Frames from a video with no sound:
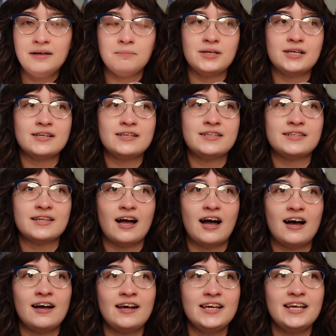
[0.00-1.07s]
Because
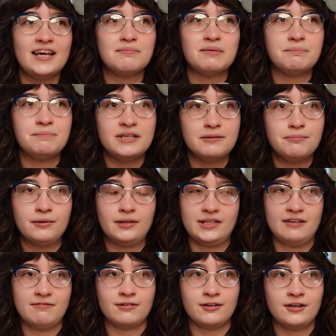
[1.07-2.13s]
I am a big
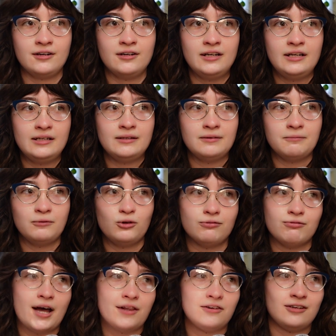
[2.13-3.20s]
believer, or
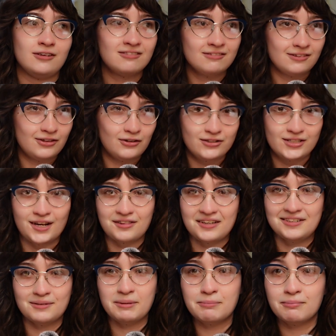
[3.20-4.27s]
rather, there's
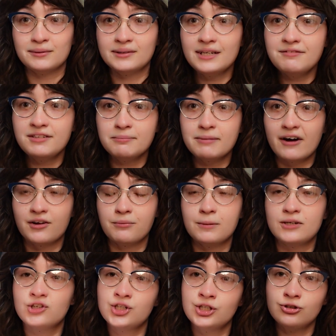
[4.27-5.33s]
nothing to be believed about it,
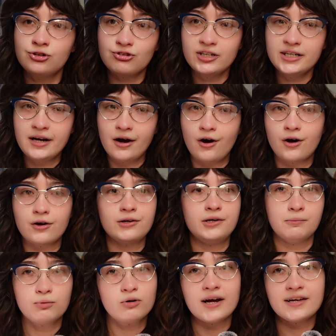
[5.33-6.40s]
but children are
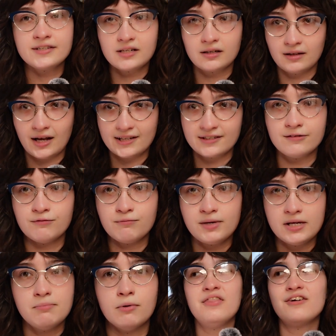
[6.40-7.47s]
an oppressed class of
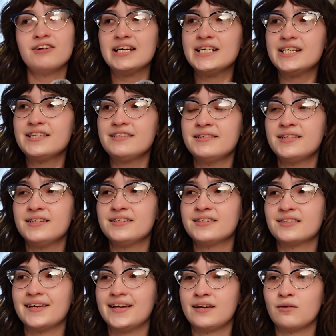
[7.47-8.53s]
people. There is
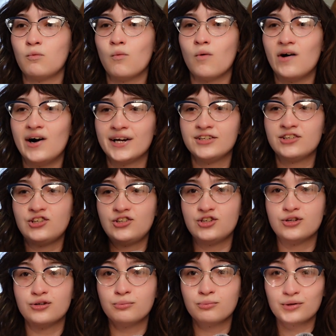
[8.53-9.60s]
this like want
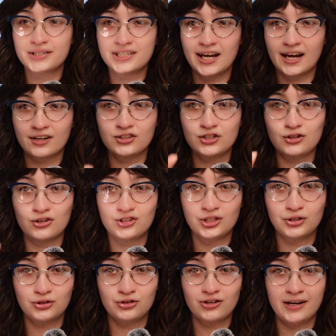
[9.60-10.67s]
to protect your
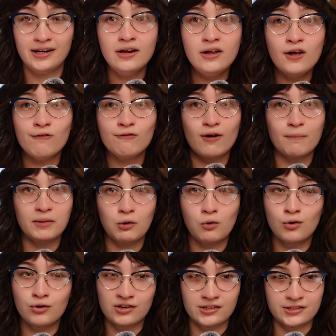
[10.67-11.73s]
children from the
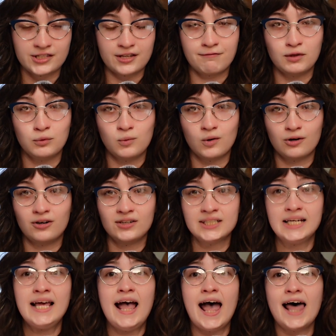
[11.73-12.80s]
horrors of the world.
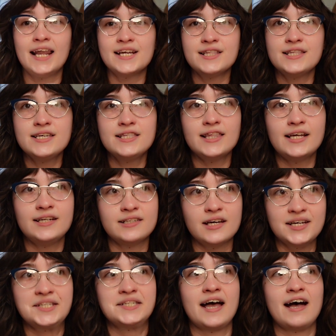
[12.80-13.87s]
And I think that
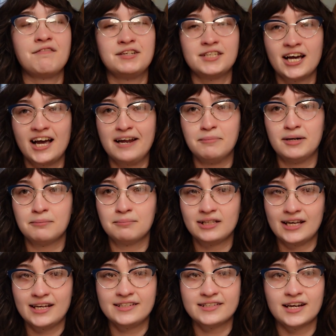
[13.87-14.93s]
does have a time and a
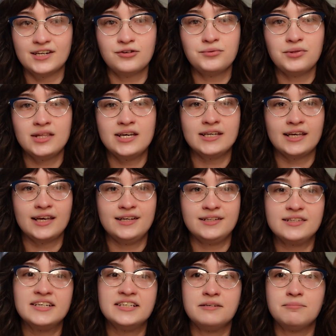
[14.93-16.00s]
place. I don't think
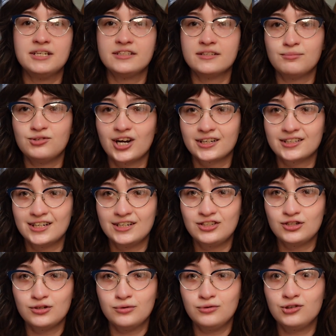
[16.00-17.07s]
kids need to be subjected
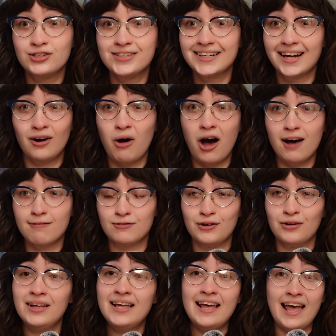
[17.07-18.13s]
to just how
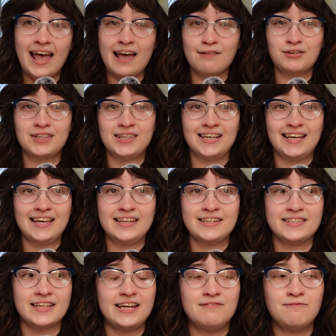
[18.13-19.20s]
awful everything
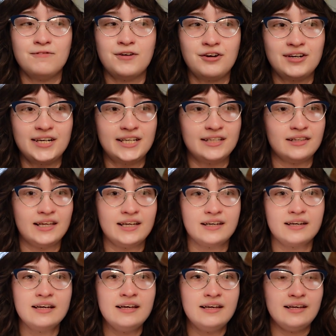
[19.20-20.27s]
is in very
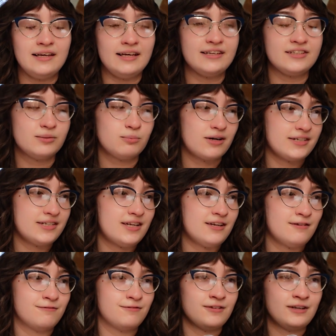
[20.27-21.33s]
like
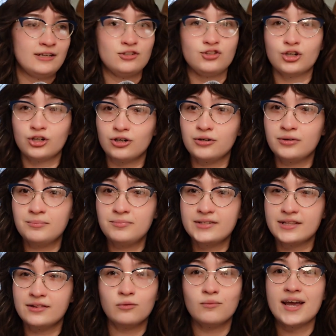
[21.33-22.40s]
expressive
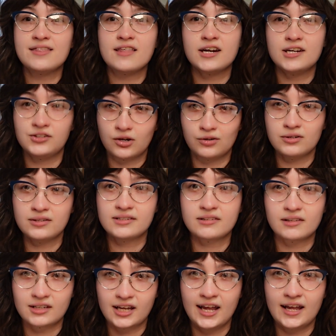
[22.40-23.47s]
terms and the way that
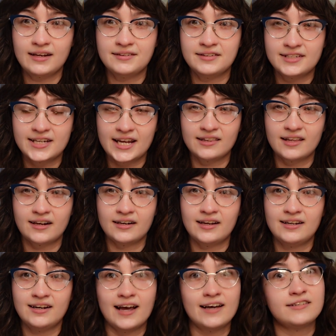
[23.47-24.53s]
adults can take that
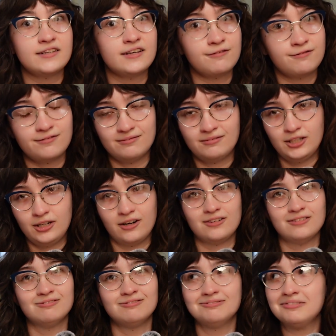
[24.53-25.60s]
in, as if, you
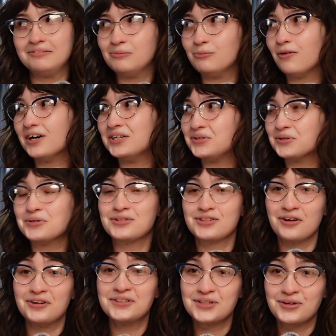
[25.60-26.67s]
know,
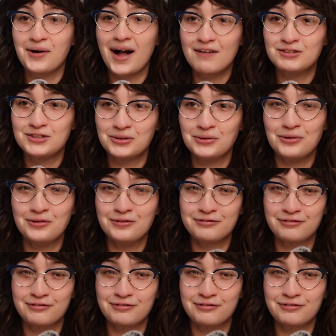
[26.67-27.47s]
adults also have a toll